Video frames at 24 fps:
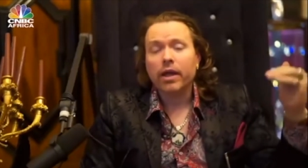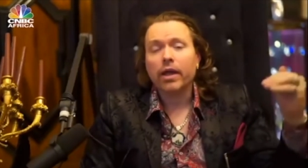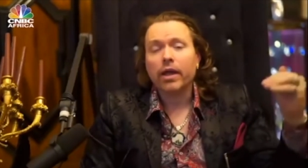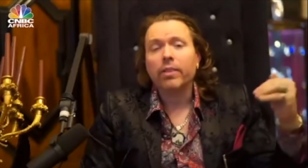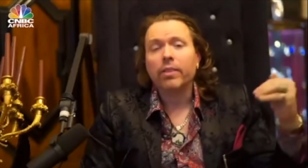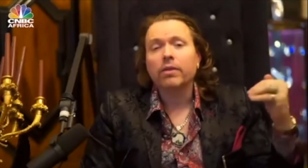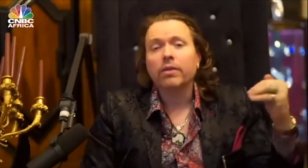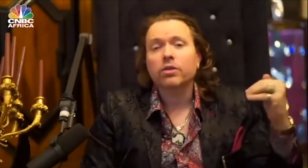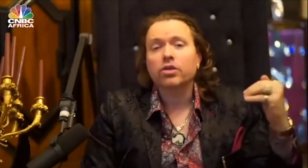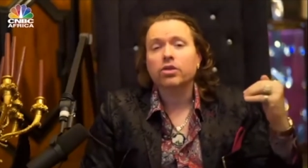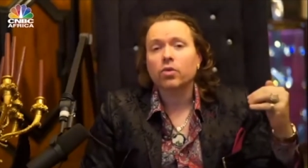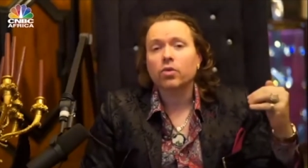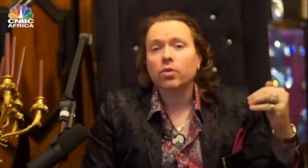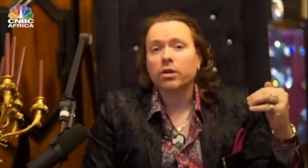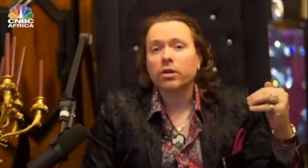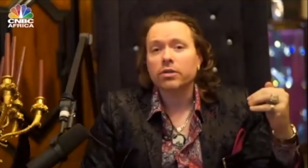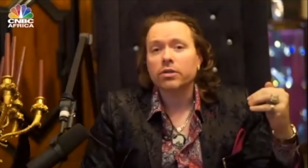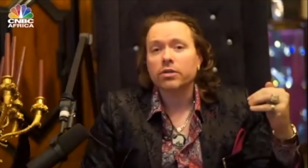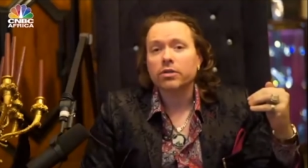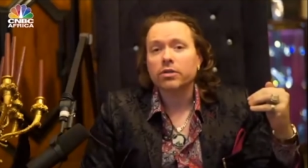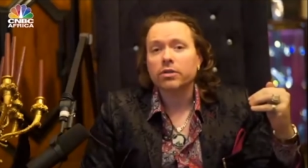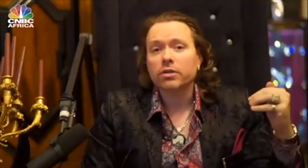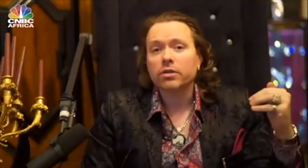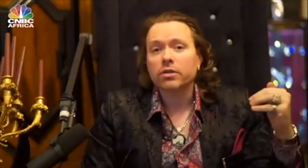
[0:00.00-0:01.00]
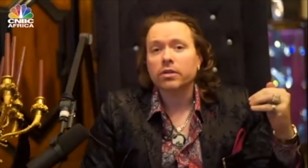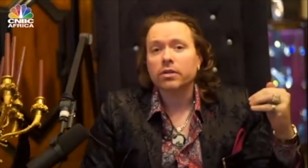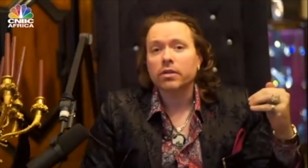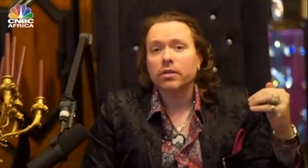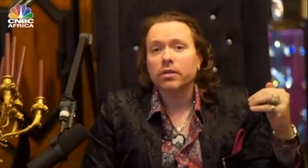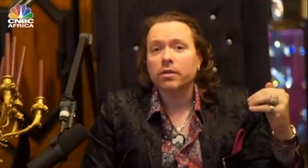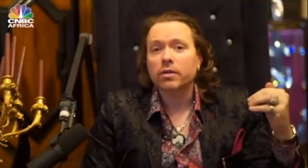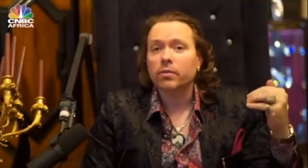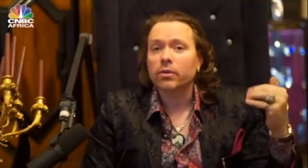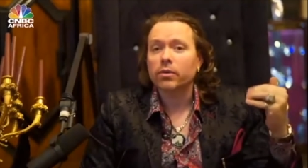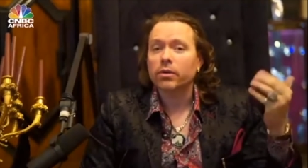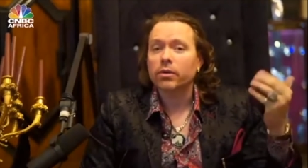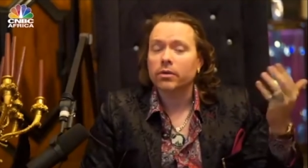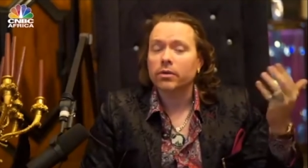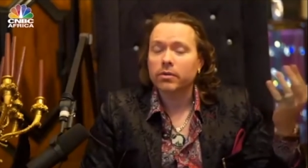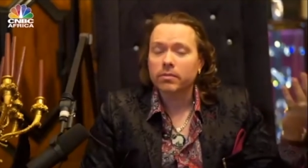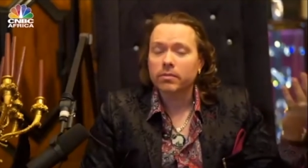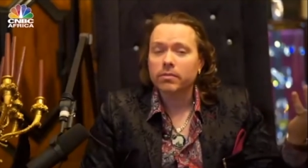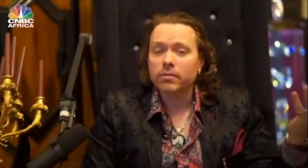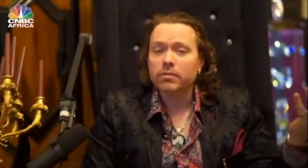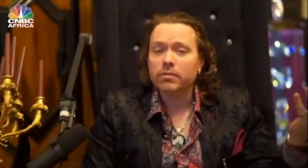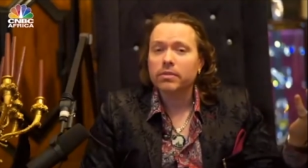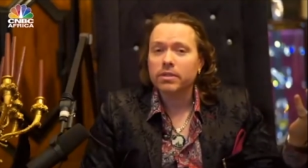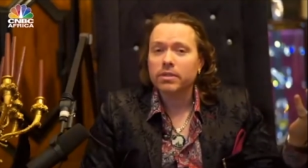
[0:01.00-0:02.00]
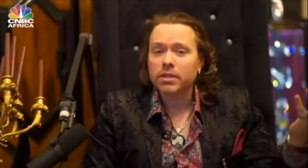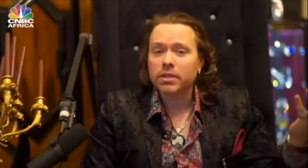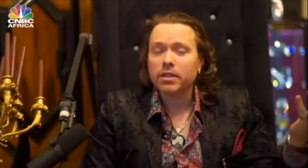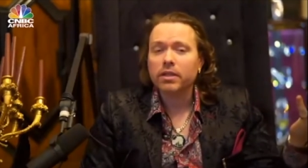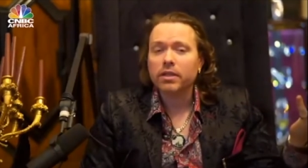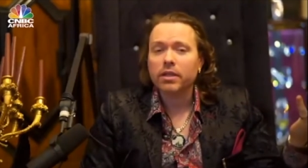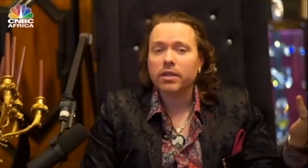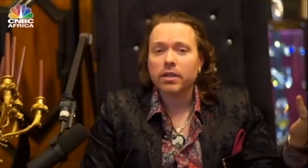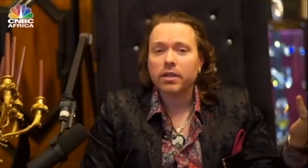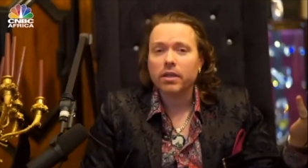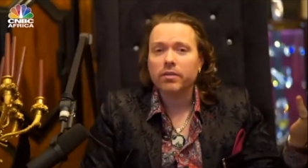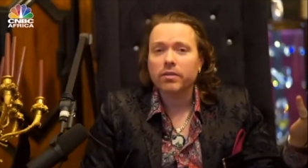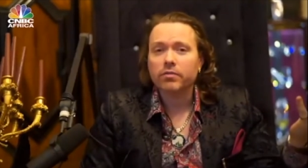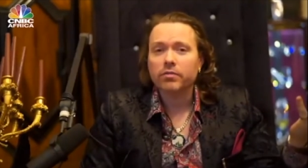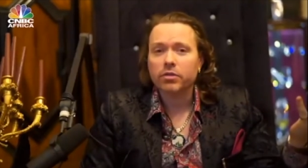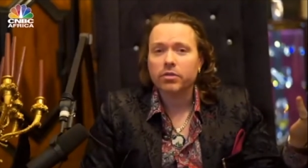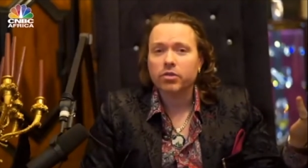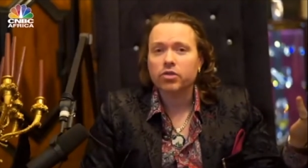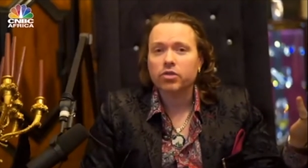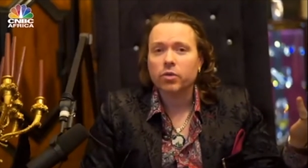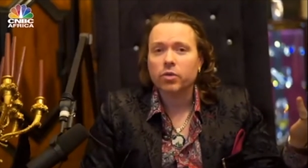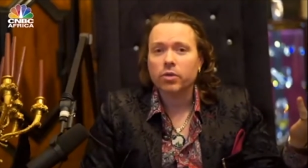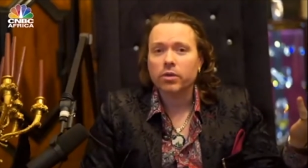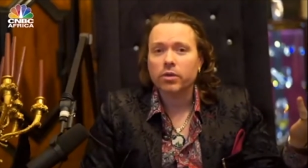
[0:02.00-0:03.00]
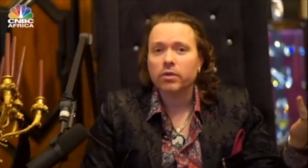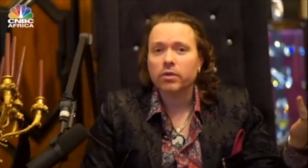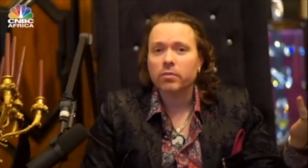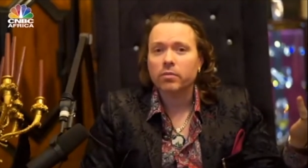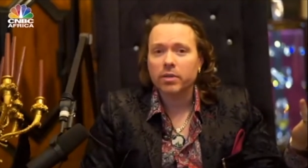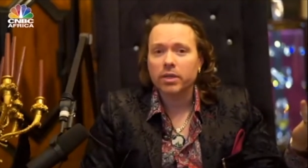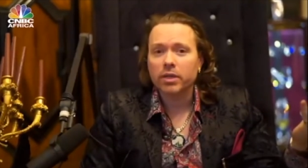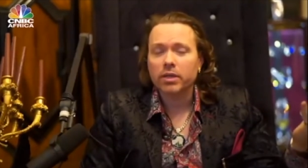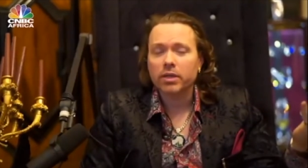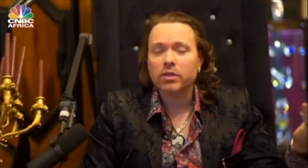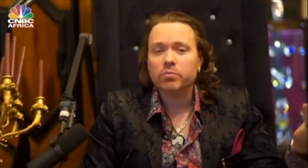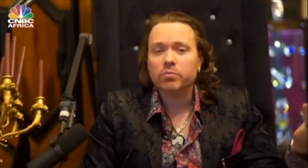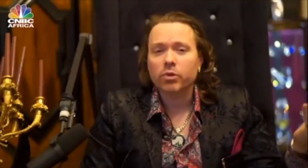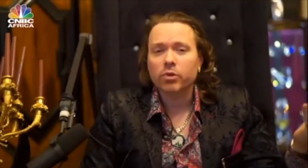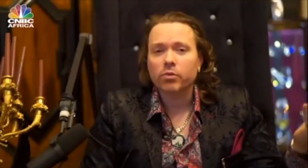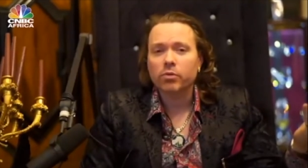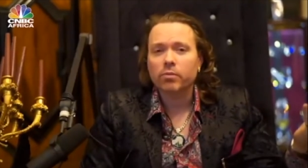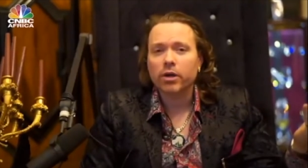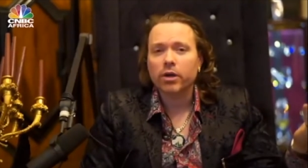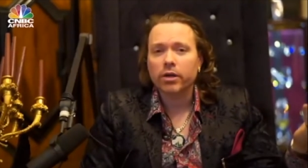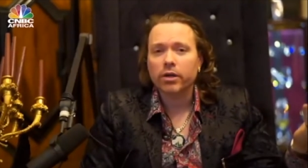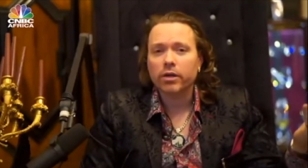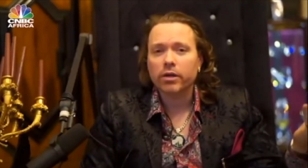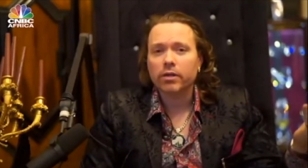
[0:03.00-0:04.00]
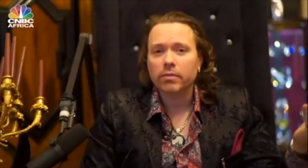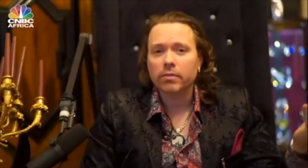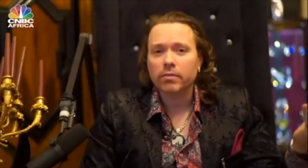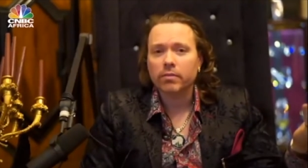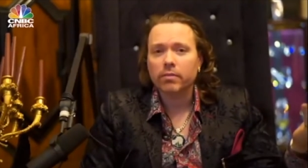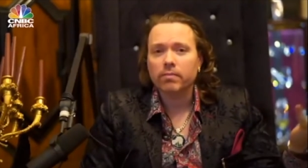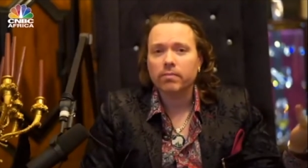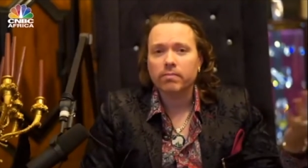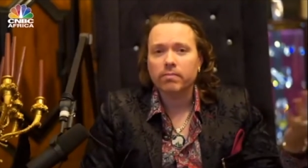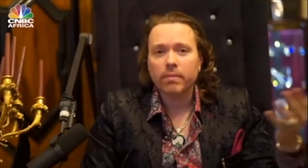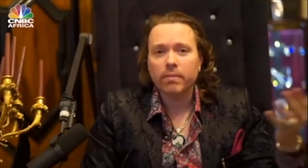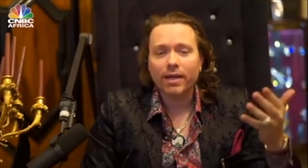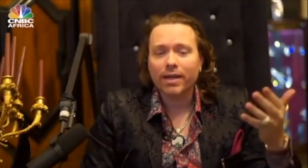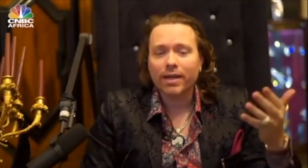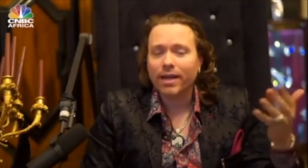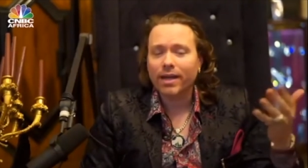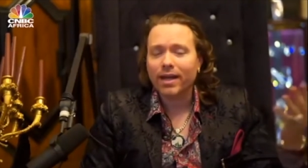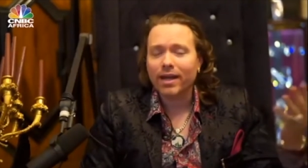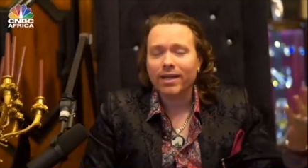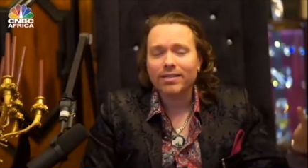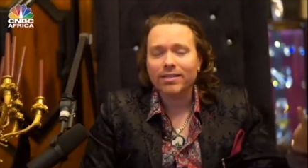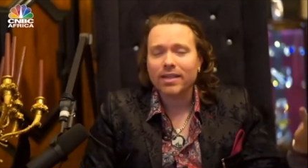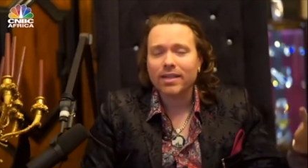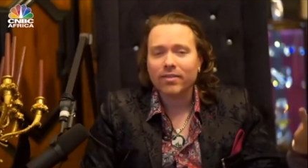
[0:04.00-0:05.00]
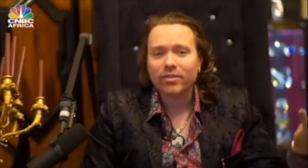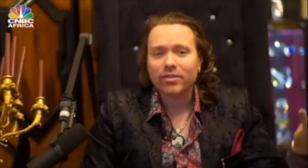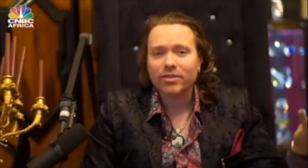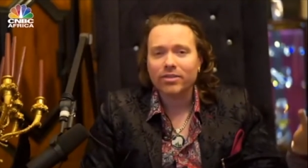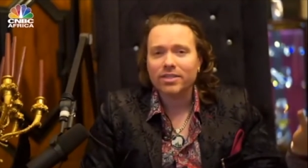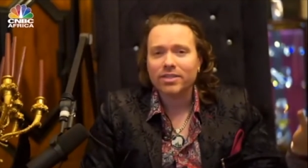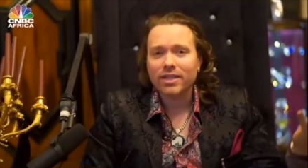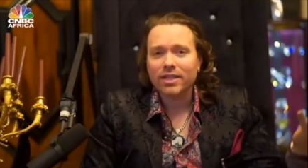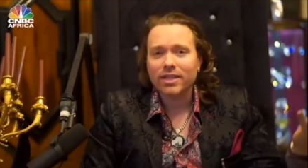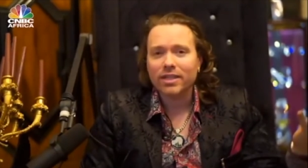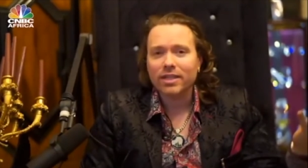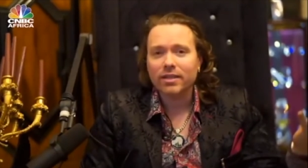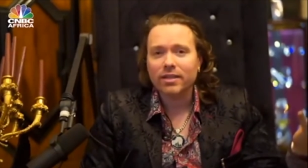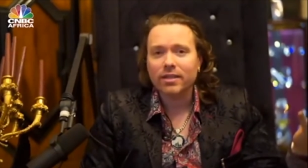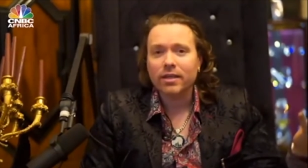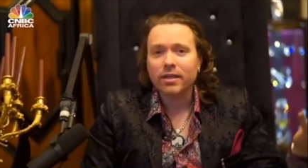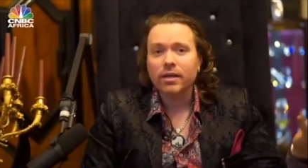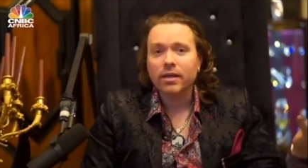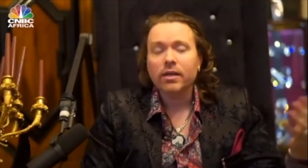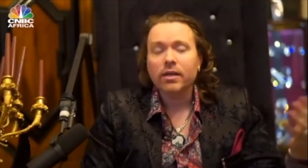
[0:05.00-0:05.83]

and the shorts that were silly enough to short the biggest bull market that mankind has ever seen